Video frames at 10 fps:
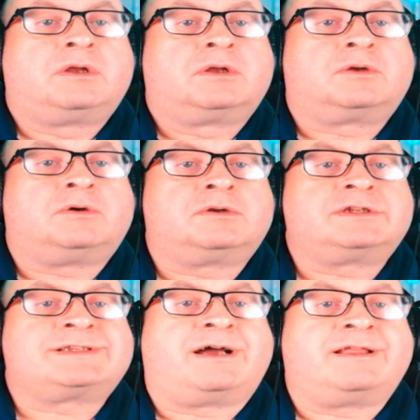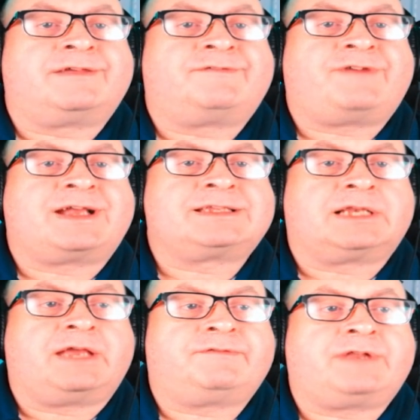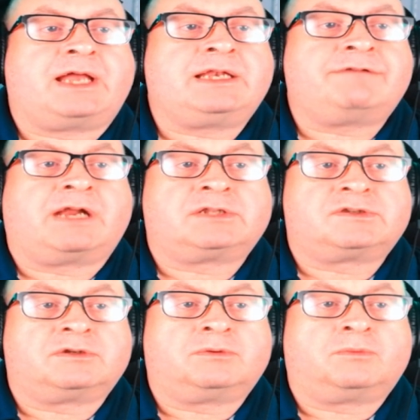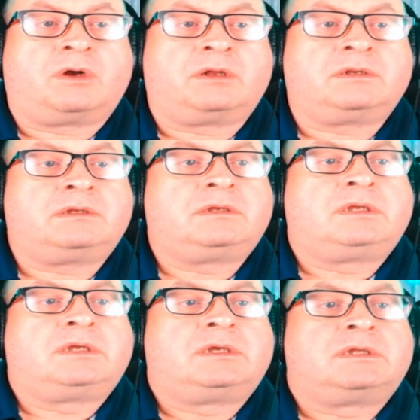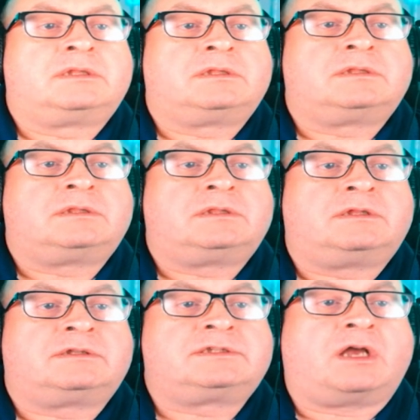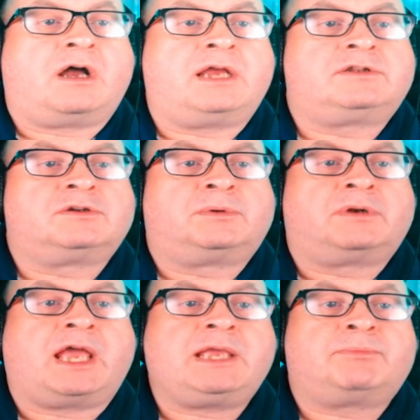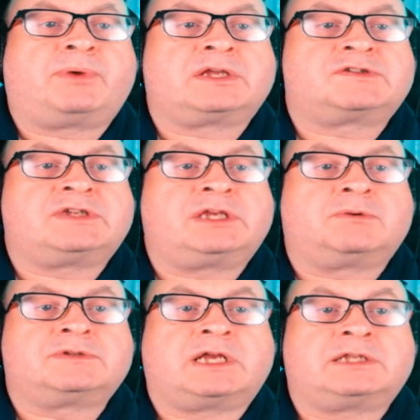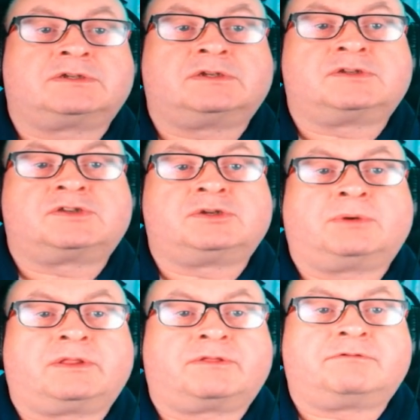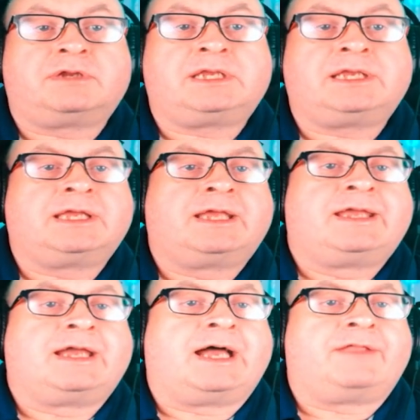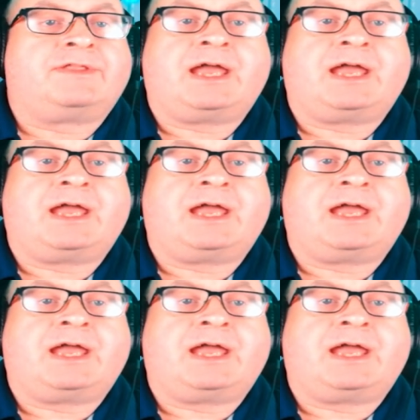Corners like the fast left-hander at turn 1, the tight double apex sequence at turns 2 and 3, and the